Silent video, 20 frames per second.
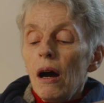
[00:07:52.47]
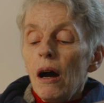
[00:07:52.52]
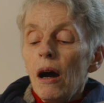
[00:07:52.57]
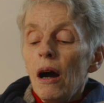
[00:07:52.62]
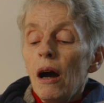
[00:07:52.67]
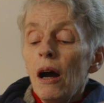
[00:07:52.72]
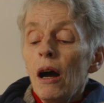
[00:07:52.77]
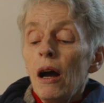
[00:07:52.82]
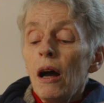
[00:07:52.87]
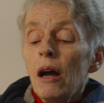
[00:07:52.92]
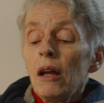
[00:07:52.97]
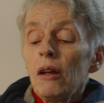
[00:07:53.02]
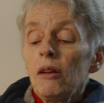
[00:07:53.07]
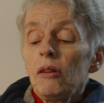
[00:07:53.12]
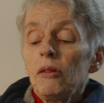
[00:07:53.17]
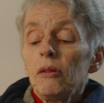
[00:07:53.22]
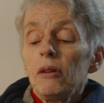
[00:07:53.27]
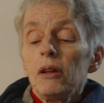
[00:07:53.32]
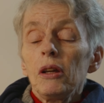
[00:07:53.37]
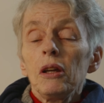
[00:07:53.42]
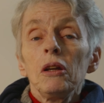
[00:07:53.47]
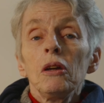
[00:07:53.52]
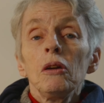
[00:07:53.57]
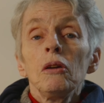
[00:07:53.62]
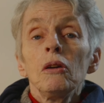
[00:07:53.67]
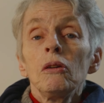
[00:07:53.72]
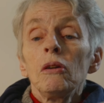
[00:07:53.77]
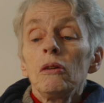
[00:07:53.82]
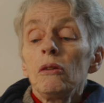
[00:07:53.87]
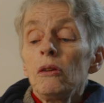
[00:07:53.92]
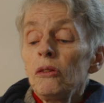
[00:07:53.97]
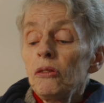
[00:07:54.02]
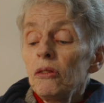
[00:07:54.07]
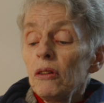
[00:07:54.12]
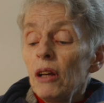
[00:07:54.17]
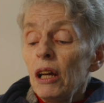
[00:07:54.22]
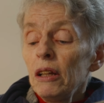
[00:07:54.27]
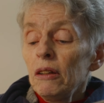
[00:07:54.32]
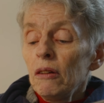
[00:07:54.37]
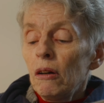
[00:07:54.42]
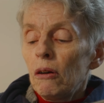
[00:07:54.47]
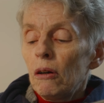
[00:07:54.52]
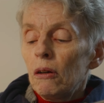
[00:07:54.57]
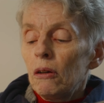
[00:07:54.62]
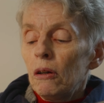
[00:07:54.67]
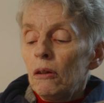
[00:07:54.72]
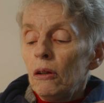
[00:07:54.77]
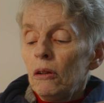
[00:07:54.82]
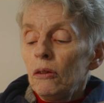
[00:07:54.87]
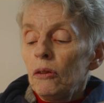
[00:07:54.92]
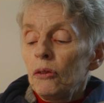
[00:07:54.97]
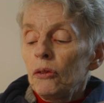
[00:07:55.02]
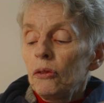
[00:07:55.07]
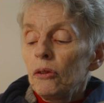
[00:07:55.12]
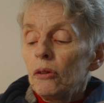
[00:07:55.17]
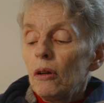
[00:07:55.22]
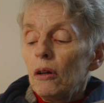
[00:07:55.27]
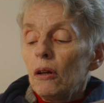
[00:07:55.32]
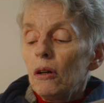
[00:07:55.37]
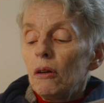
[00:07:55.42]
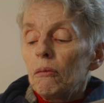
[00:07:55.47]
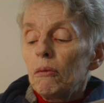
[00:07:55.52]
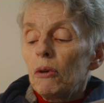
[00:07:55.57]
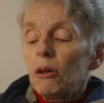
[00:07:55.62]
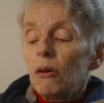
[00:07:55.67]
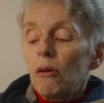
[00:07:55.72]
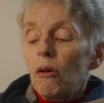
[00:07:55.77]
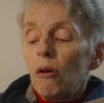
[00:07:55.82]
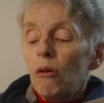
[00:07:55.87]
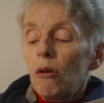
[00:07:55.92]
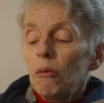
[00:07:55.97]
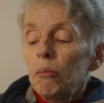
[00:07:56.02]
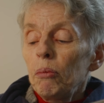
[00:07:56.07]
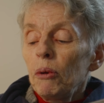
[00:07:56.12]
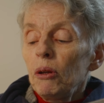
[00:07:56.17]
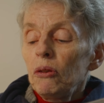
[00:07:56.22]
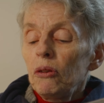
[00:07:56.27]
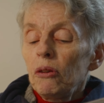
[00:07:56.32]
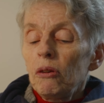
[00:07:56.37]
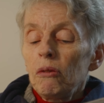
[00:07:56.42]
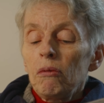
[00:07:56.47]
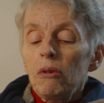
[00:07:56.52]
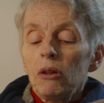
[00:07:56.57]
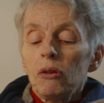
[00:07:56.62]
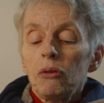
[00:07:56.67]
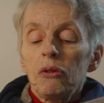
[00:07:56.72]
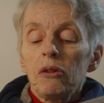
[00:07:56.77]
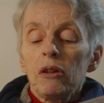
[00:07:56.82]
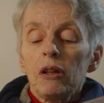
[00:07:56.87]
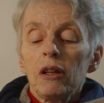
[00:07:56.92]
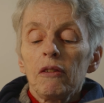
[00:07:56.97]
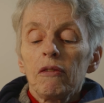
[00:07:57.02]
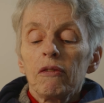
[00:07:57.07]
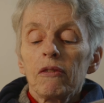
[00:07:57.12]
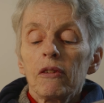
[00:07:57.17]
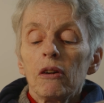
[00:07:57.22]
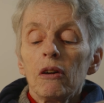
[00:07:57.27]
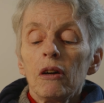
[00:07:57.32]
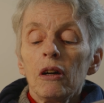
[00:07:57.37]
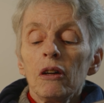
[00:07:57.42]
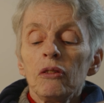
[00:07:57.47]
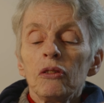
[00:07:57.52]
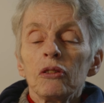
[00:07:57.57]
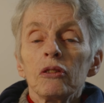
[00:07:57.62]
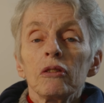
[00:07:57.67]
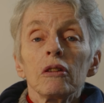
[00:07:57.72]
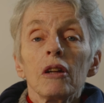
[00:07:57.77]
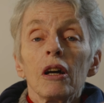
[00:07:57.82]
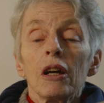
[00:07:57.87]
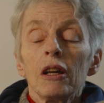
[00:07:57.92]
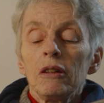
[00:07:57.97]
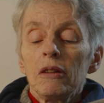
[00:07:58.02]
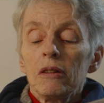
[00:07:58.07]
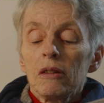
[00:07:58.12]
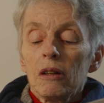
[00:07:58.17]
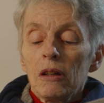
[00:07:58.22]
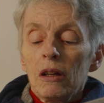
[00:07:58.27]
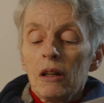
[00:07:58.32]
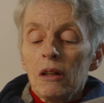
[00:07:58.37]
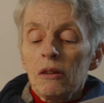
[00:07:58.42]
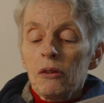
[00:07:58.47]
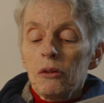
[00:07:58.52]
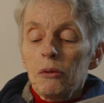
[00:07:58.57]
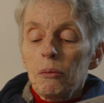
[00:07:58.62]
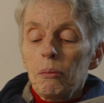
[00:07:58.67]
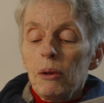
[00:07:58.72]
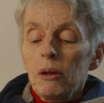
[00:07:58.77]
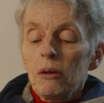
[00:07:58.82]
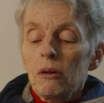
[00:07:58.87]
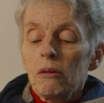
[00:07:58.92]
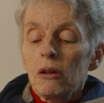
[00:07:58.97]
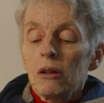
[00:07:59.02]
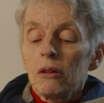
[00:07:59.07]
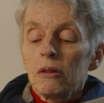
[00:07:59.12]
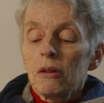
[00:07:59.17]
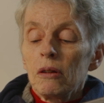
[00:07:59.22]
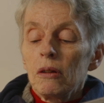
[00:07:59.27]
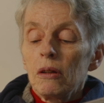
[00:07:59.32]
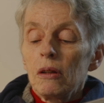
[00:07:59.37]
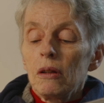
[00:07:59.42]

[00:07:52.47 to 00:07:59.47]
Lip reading: Eyes, ears, and hearts were open to receive God's light and spirit.